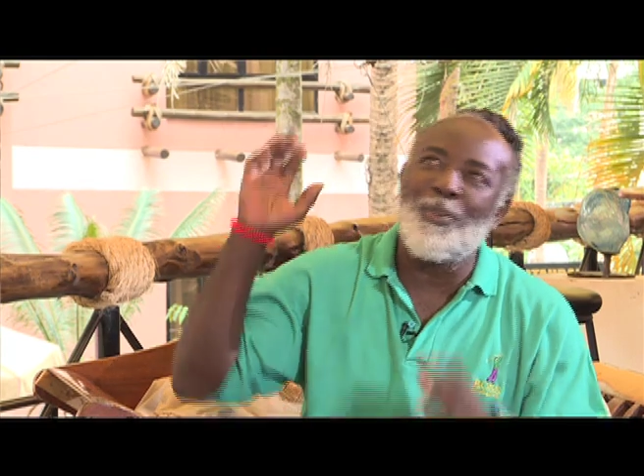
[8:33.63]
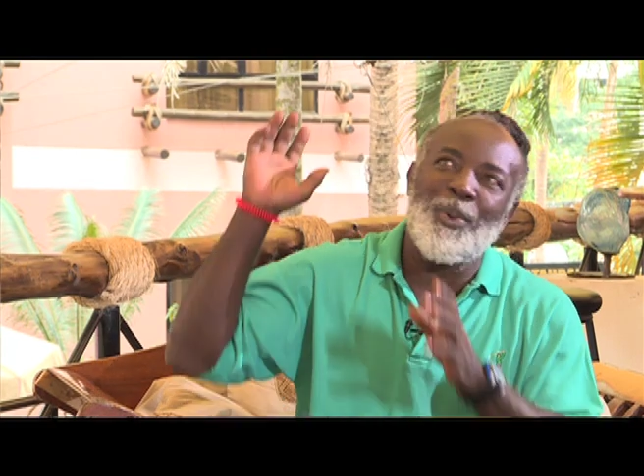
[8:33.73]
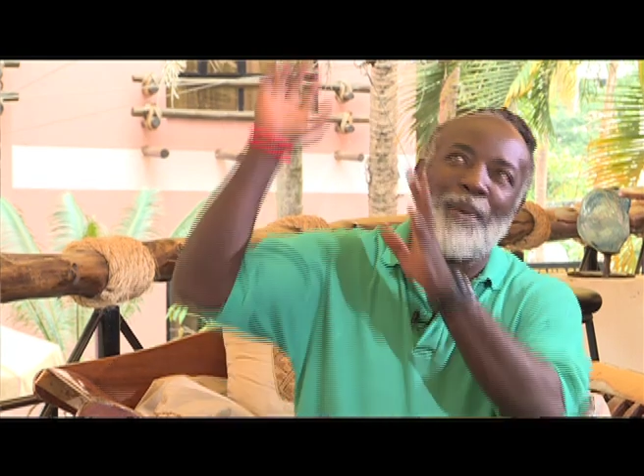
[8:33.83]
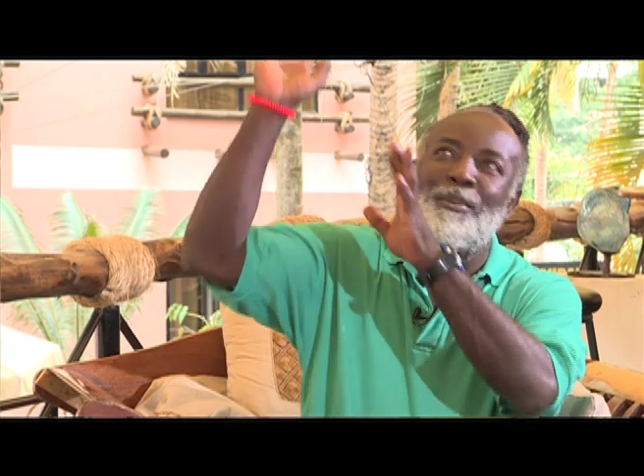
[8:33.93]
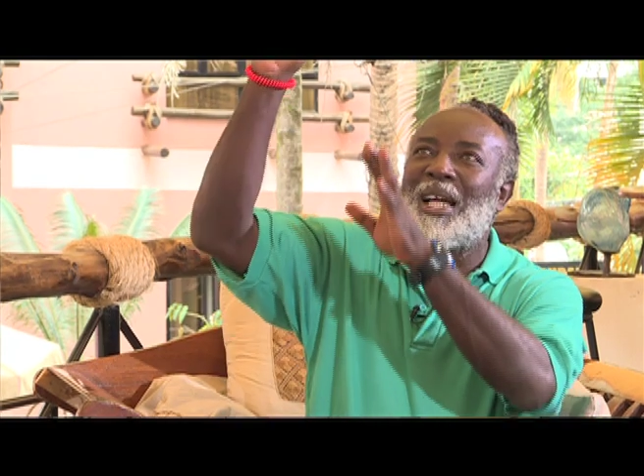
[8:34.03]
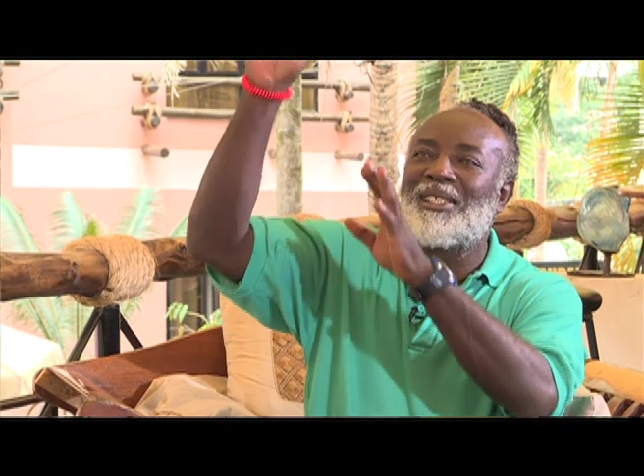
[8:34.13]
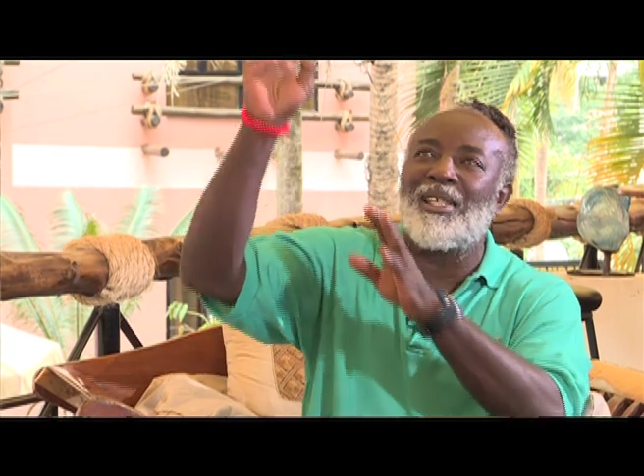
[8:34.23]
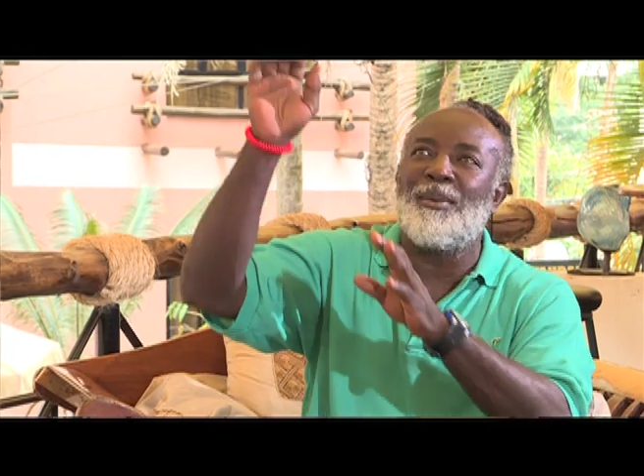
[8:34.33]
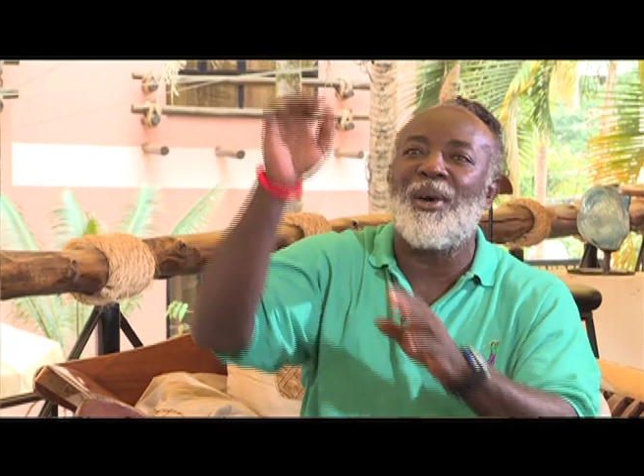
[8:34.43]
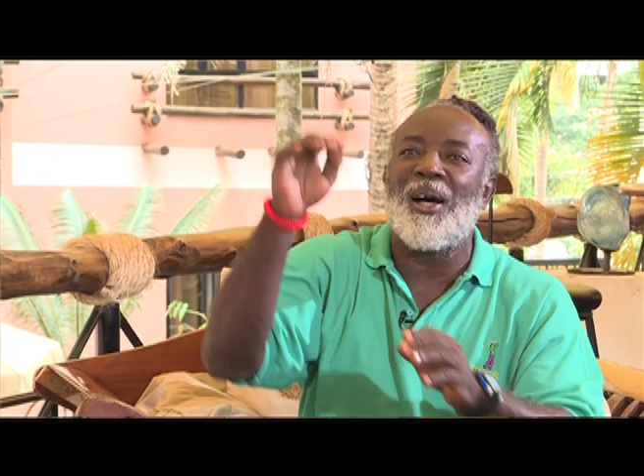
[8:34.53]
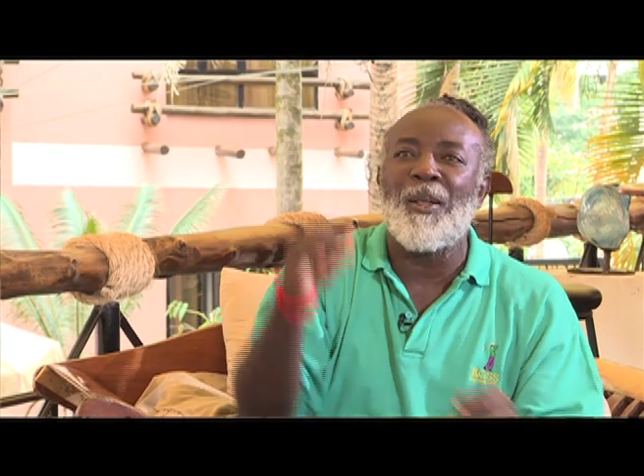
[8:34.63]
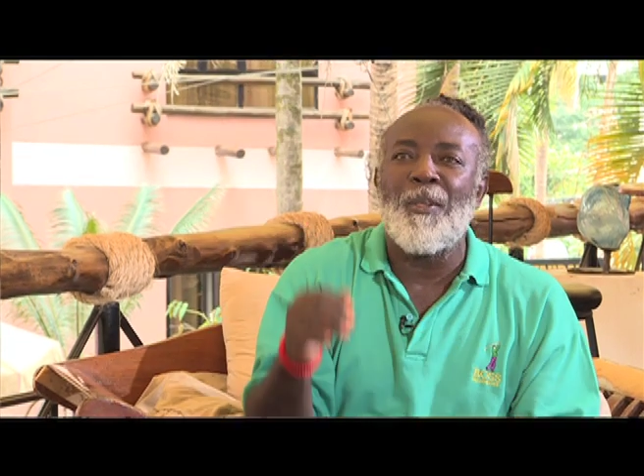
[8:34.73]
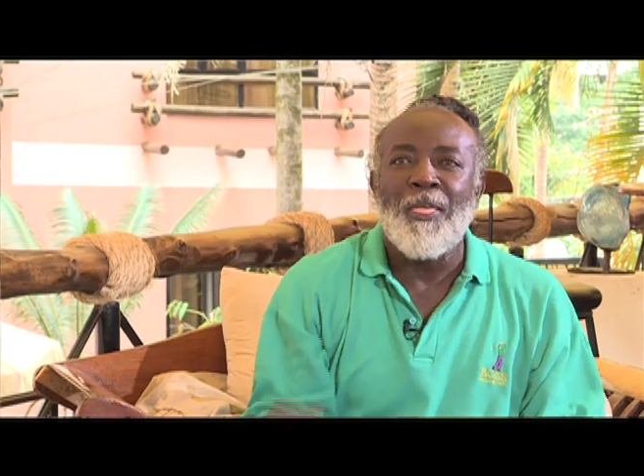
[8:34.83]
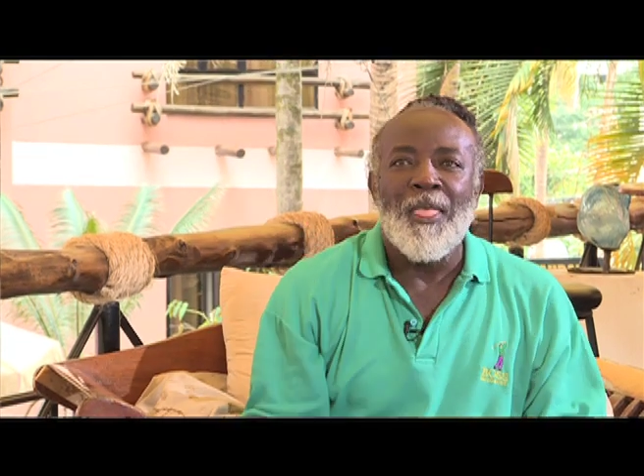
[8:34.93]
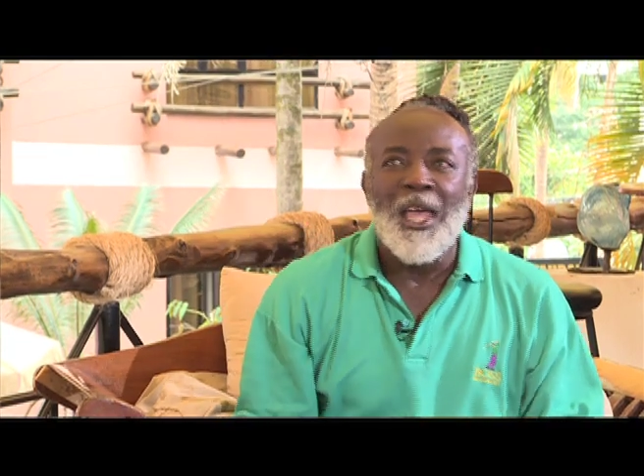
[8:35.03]
we're playing
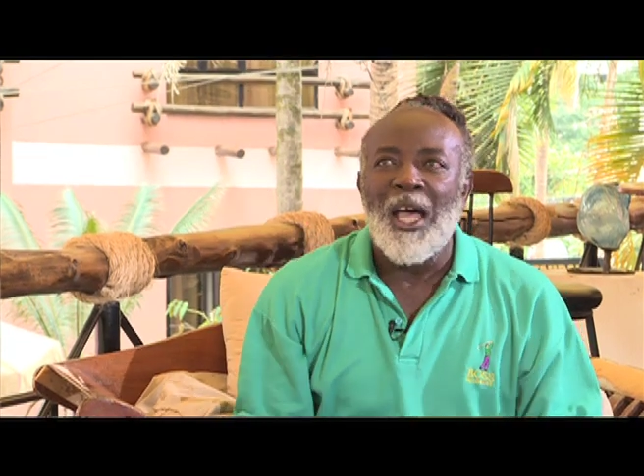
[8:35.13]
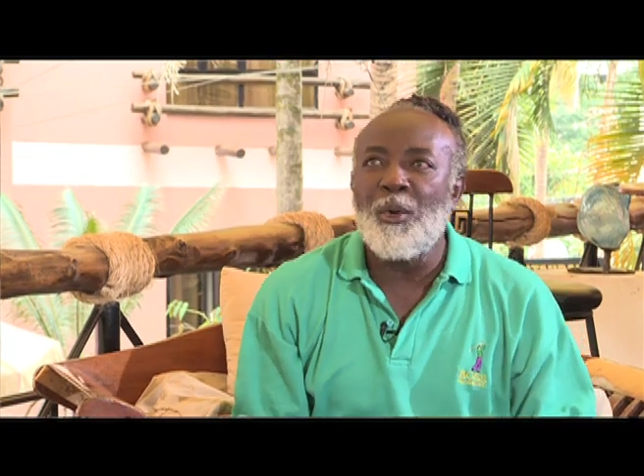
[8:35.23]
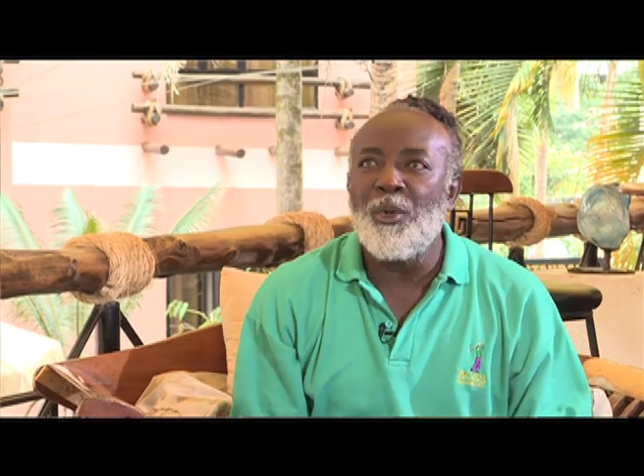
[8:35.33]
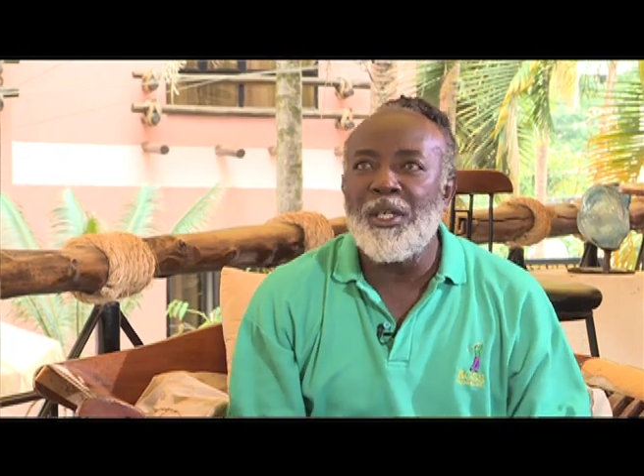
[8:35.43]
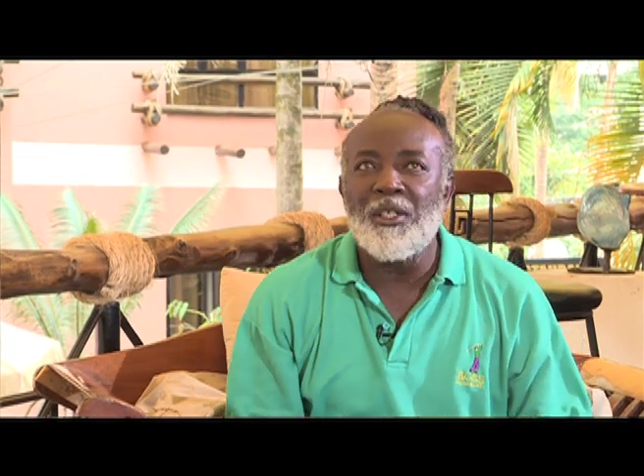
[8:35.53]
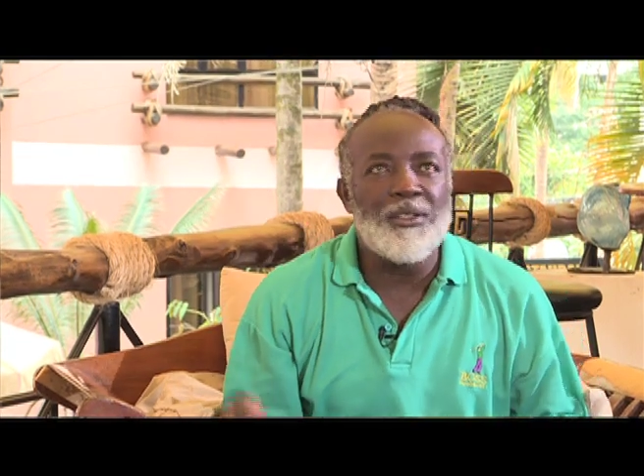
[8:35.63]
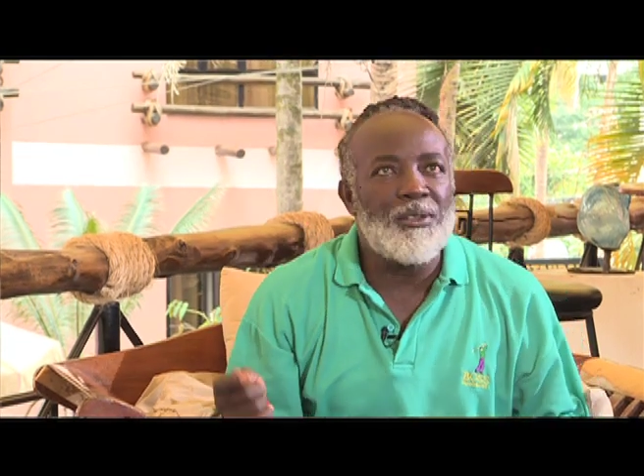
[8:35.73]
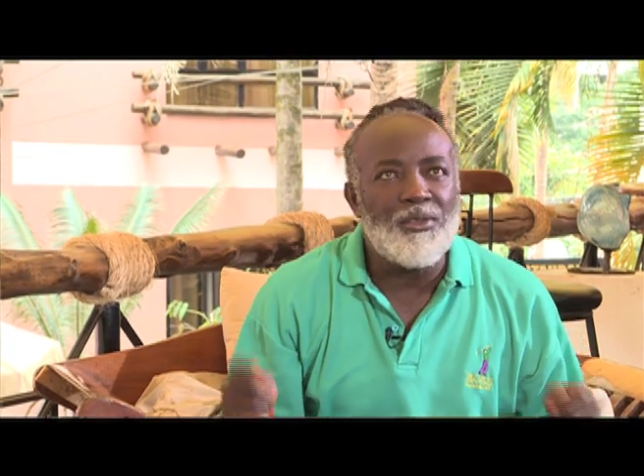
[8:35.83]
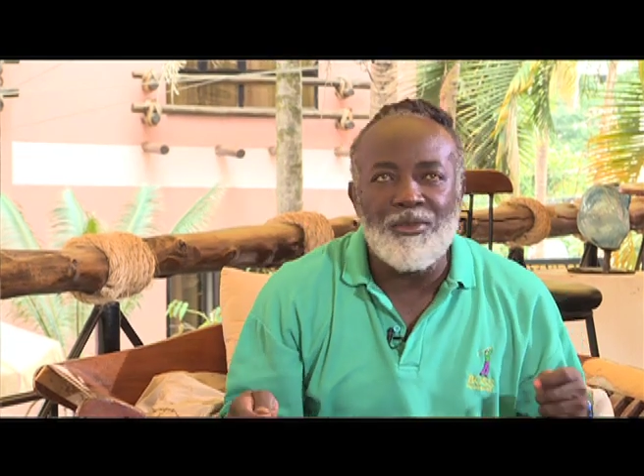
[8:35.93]
basketball, and we hear